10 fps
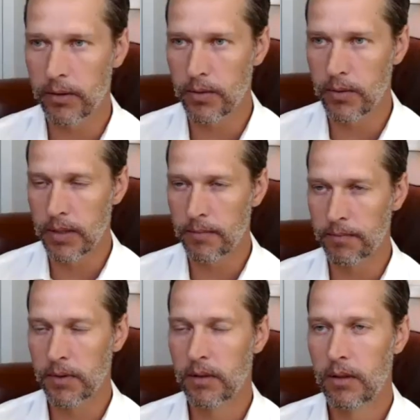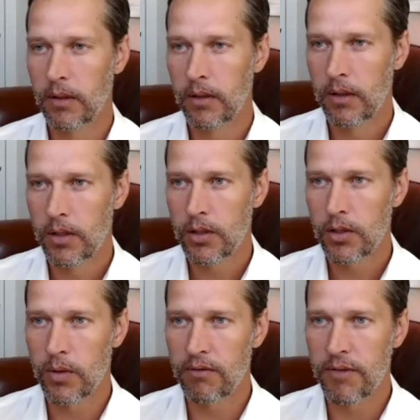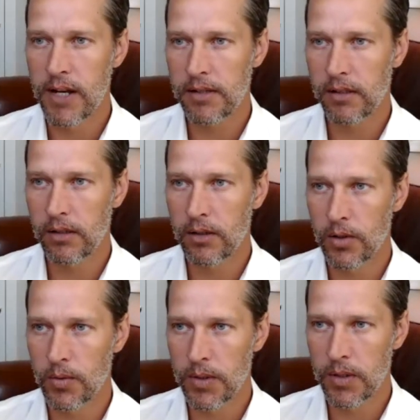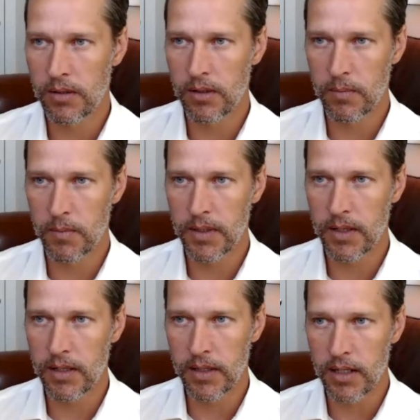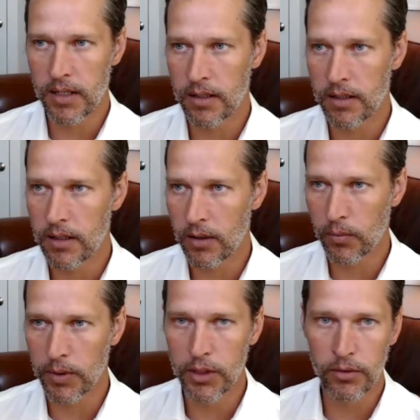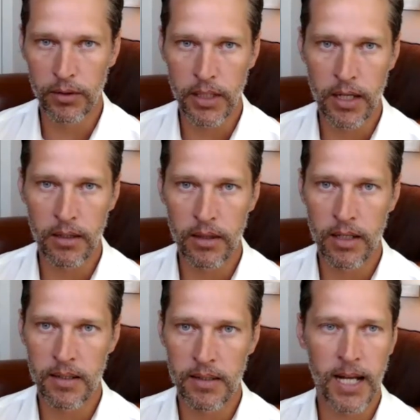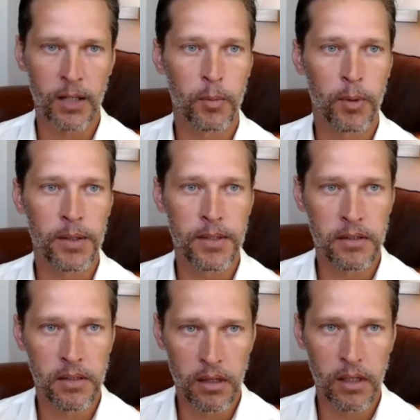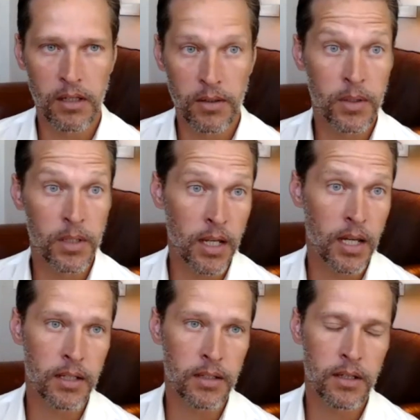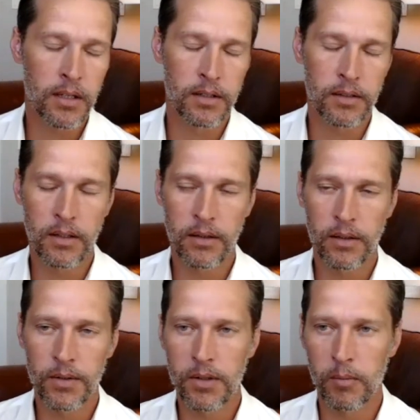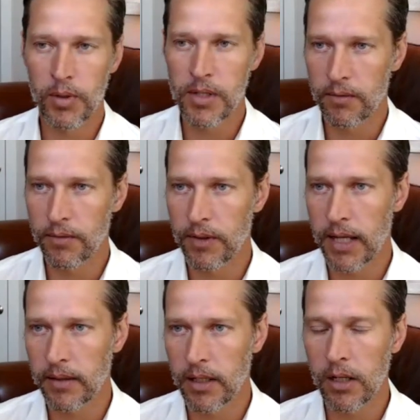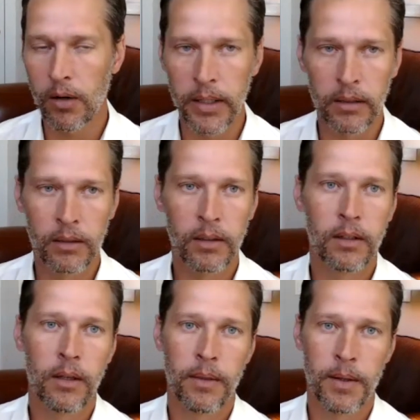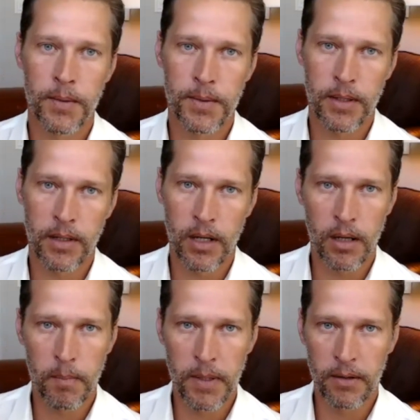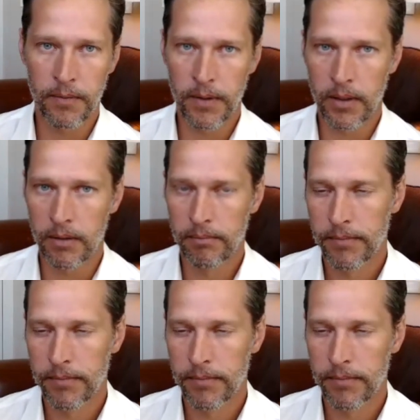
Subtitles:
to invest in new systems and then recreate the exact process that they do today. And there's some reason for that. They know it. There's a bit of a